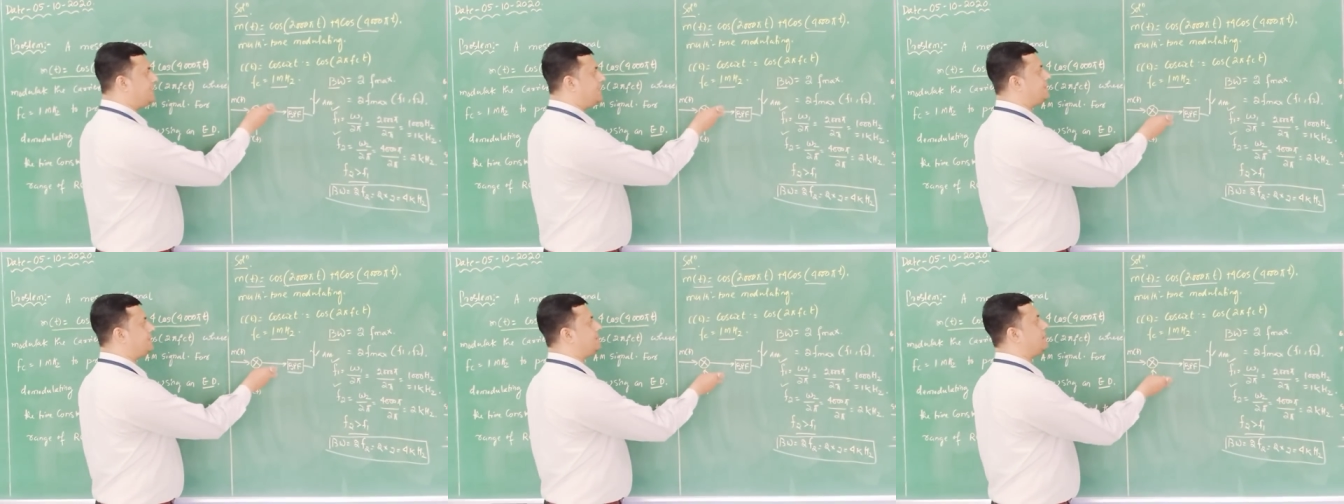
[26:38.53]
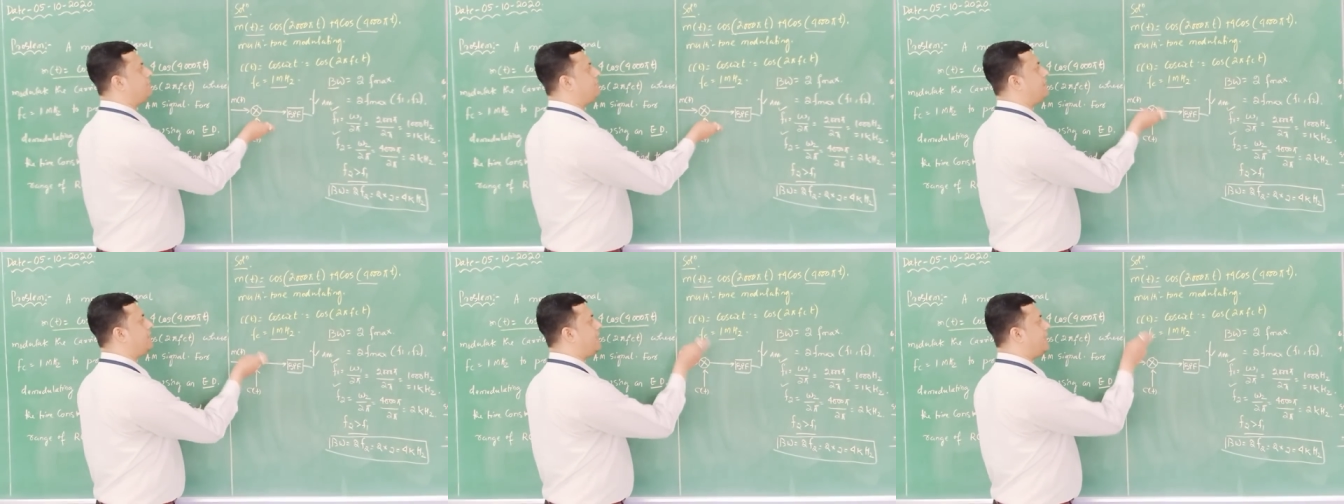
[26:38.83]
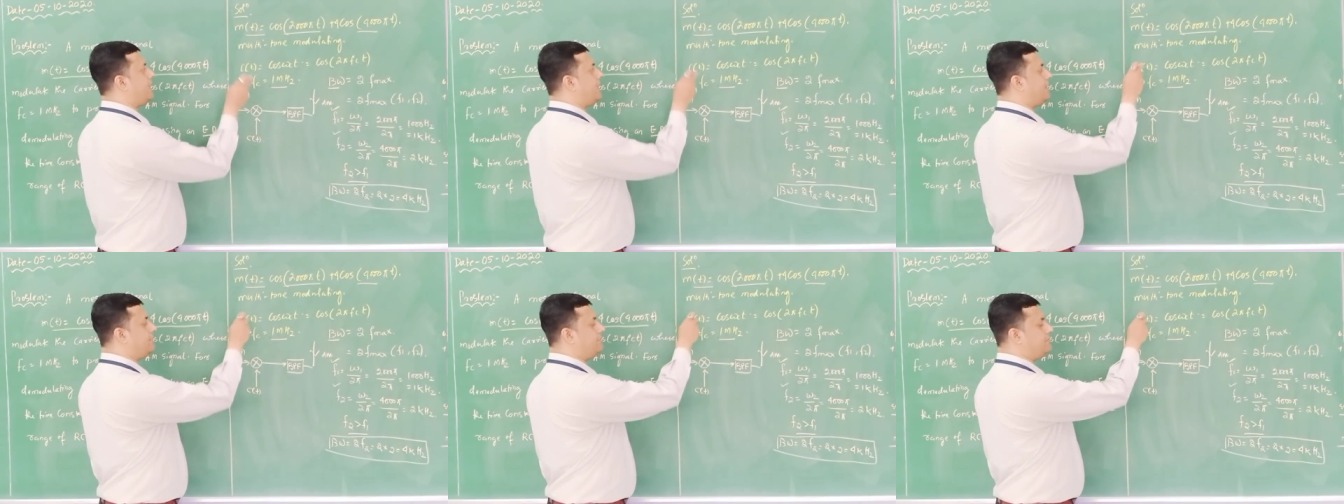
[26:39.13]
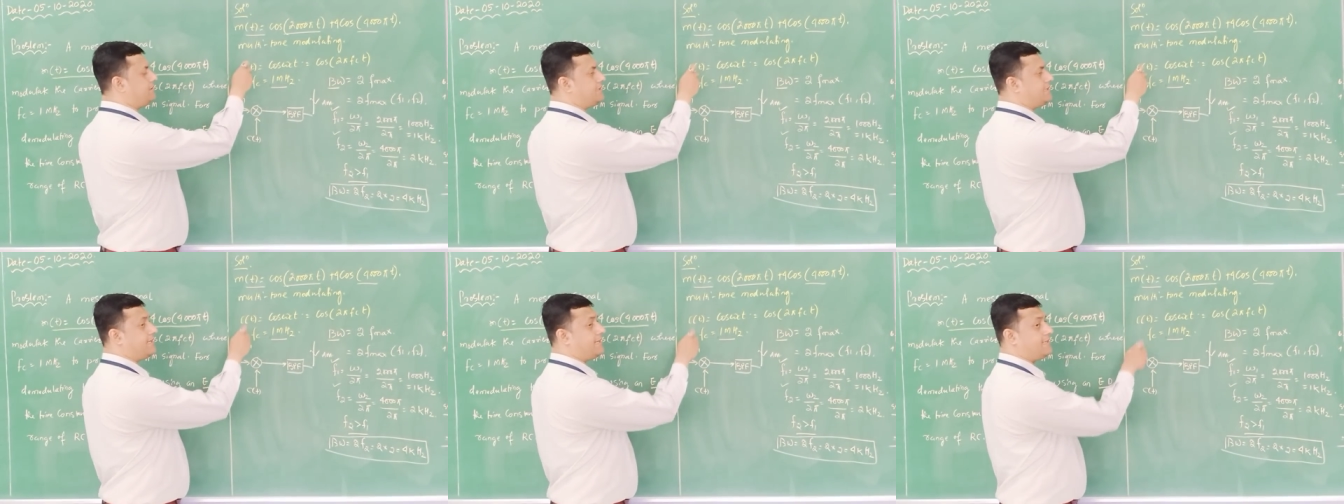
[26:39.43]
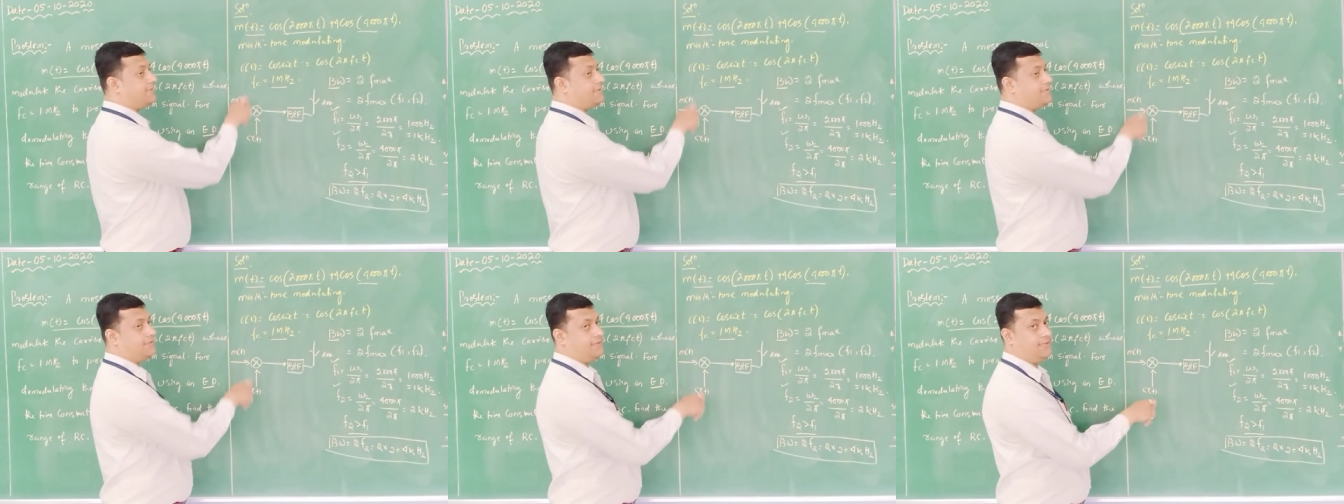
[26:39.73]
received AM
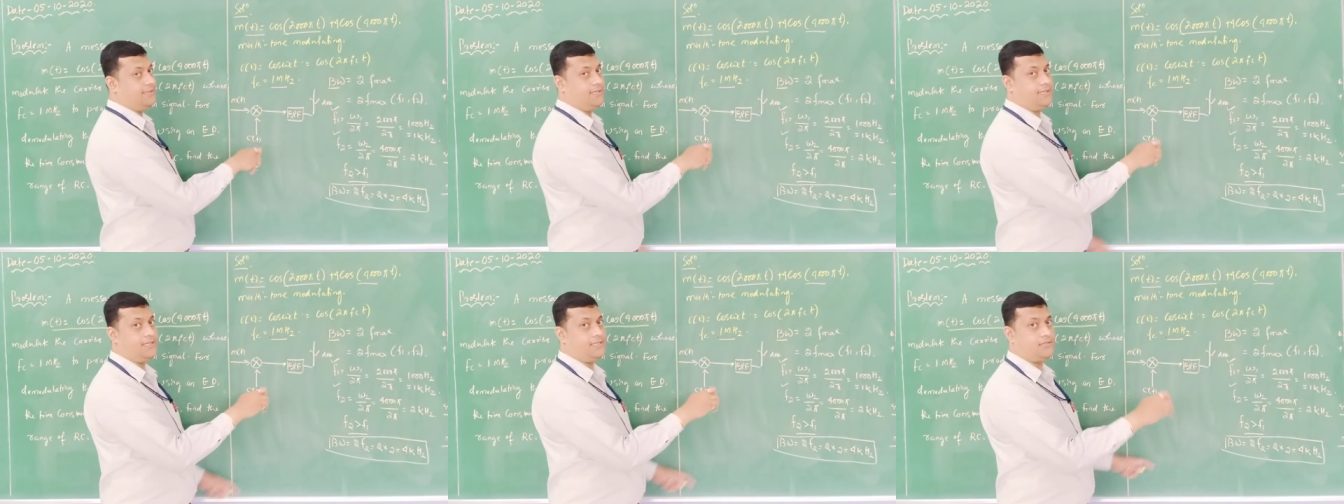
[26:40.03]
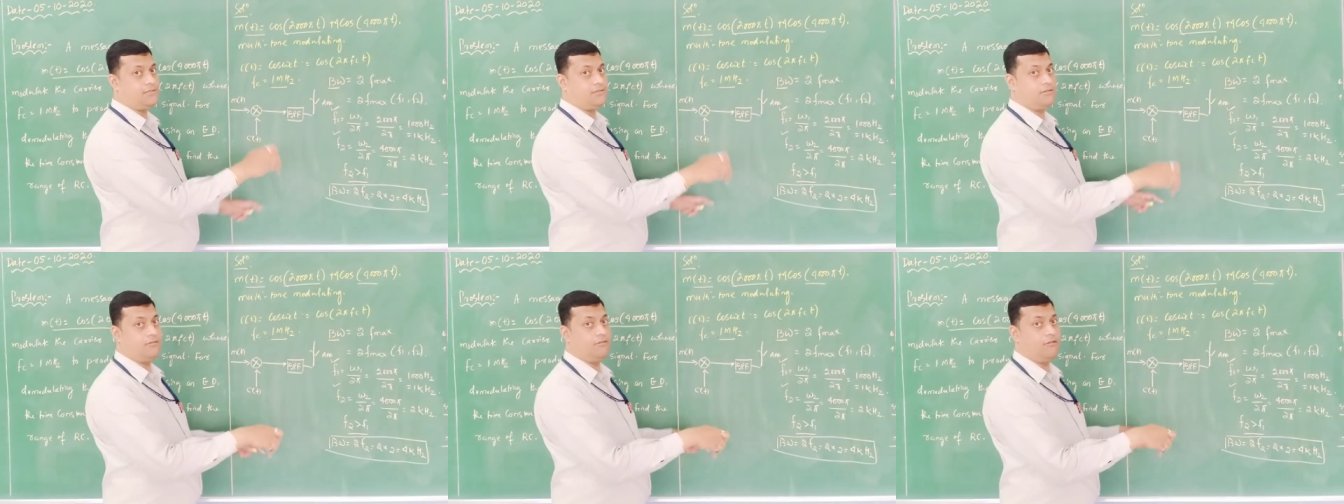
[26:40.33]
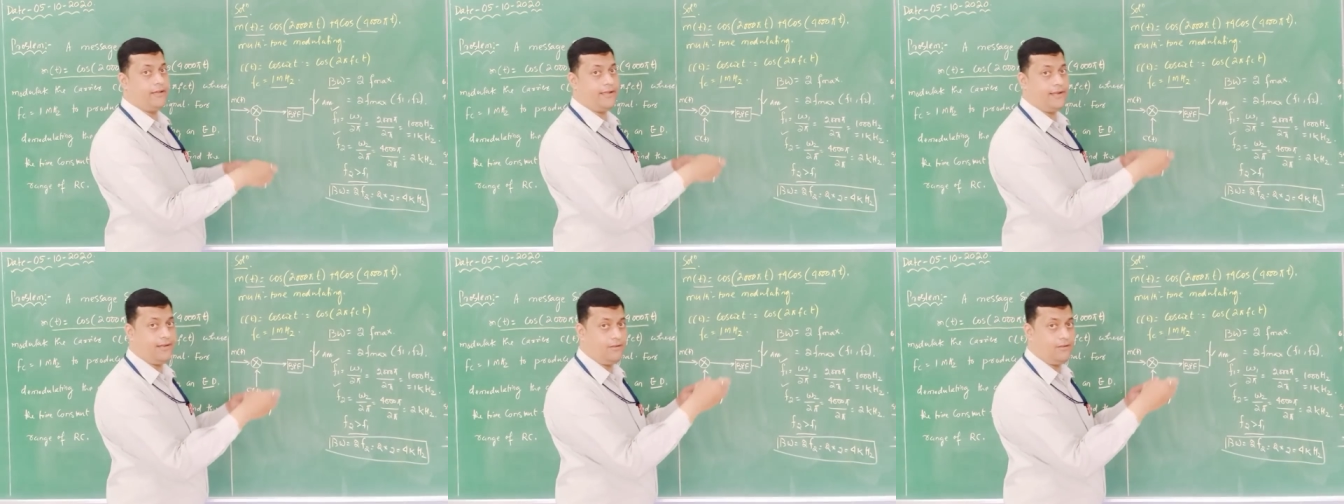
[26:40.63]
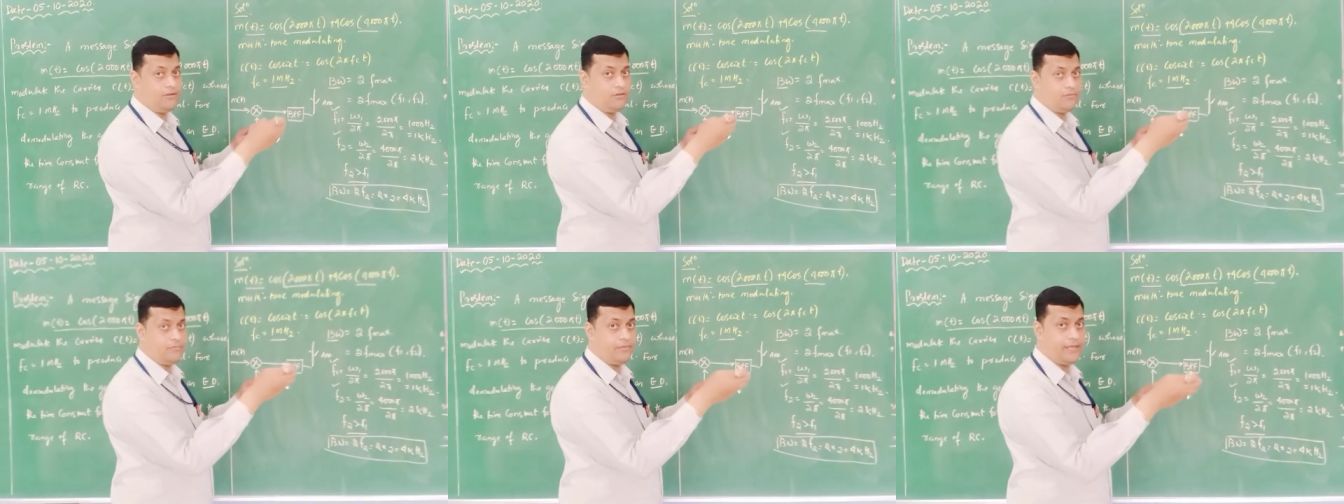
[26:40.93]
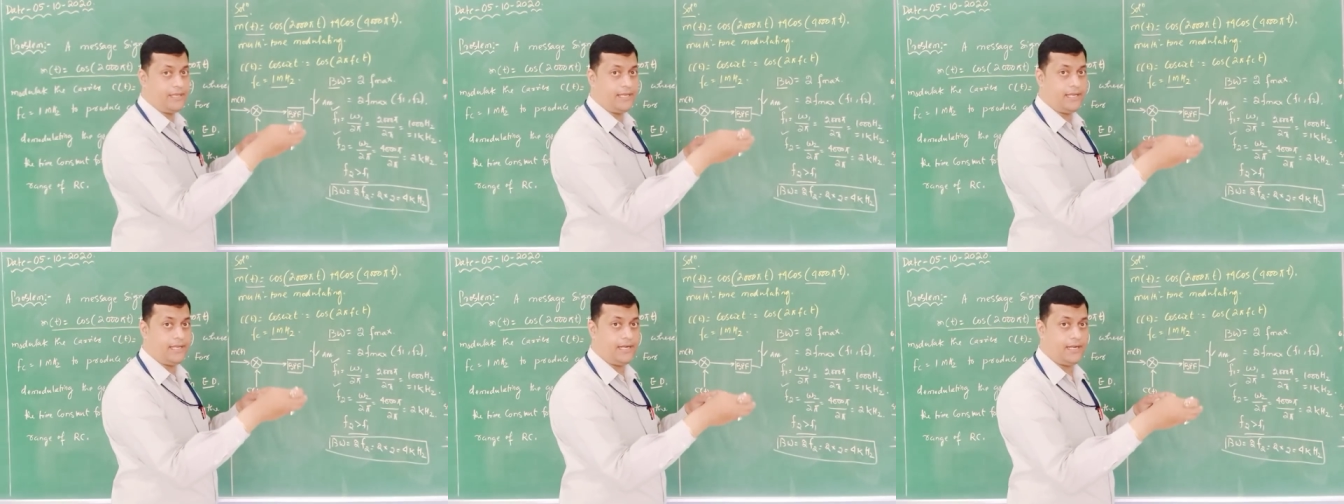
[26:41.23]
signal is going to be